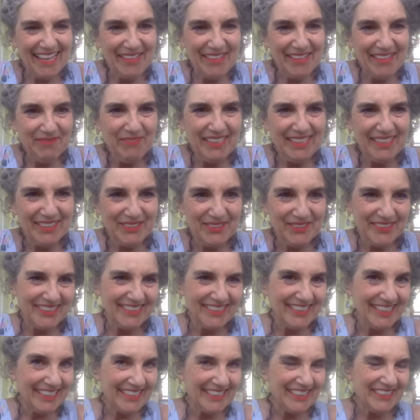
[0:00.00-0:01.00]
I'm not sure
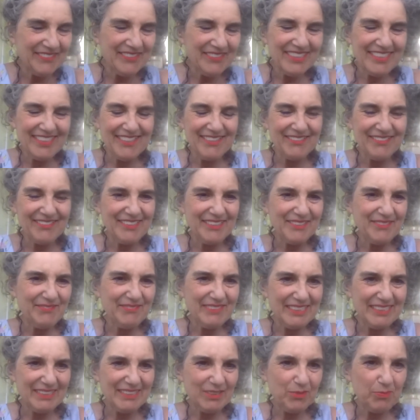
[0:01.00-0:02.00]
exactly what Sonia
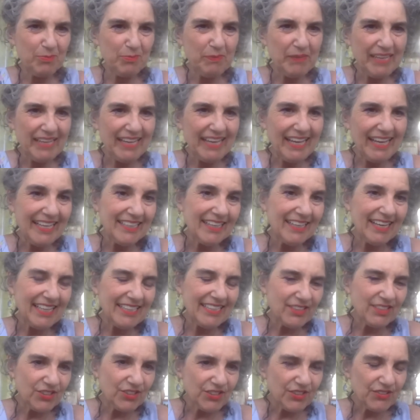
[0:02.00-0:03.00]
means, but I,
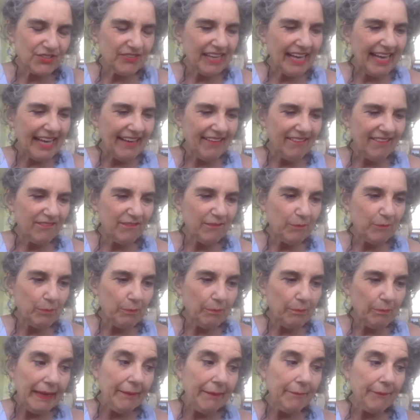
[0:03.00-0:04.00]
I do have
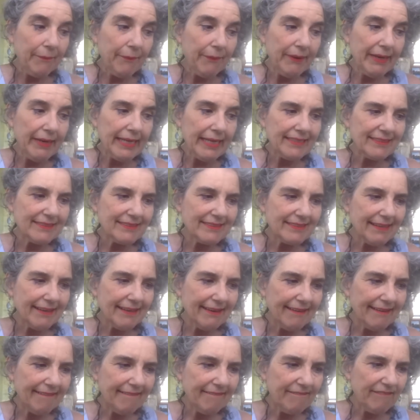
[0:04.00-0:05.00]
memories
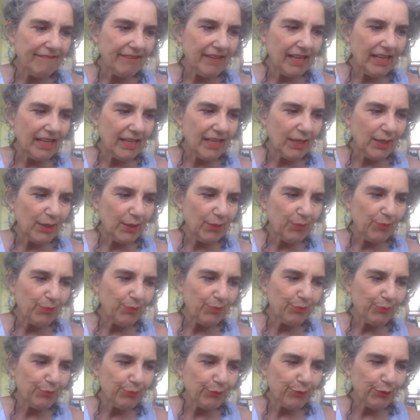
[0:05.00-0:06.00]
of
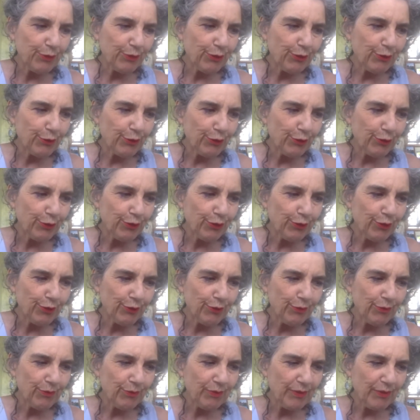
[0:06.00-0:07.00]
um,
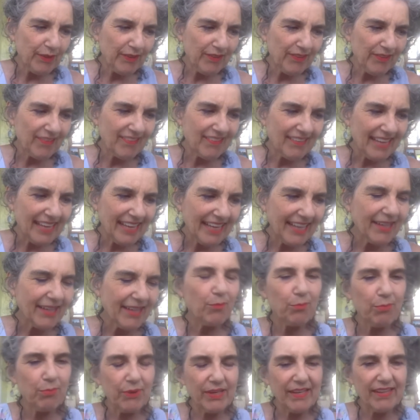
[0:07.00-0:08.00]
the
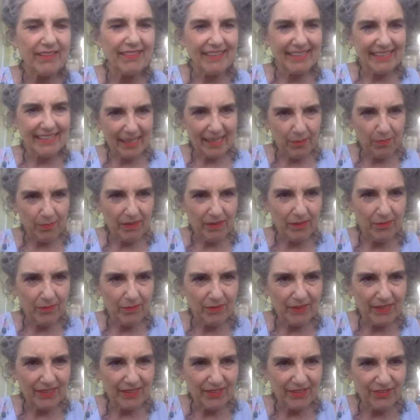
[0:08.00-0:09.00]
second book that I
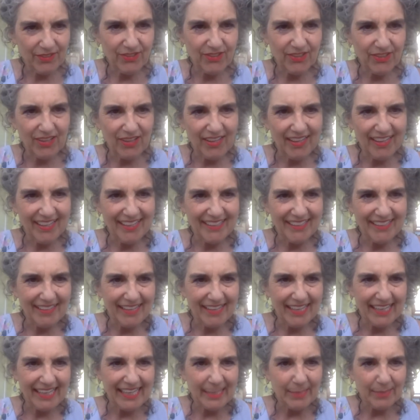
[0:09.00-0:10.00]
published on,
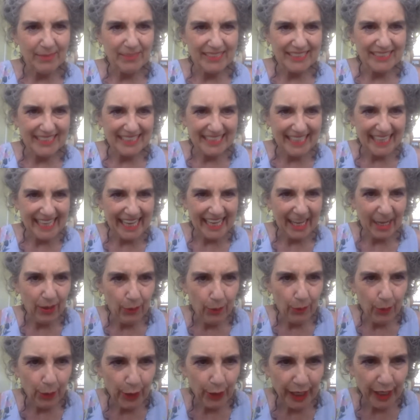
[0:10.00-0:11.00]
on Clementina
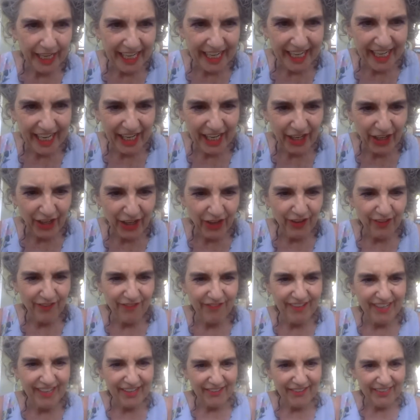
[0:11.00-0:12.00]
Hawarden and, and her
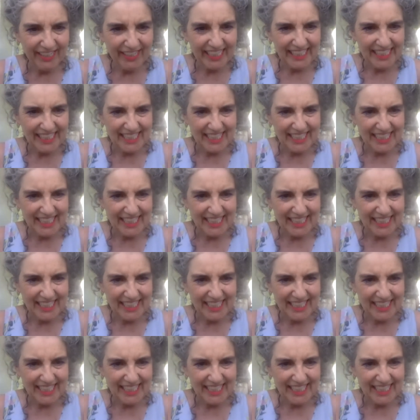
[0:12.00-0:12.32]
very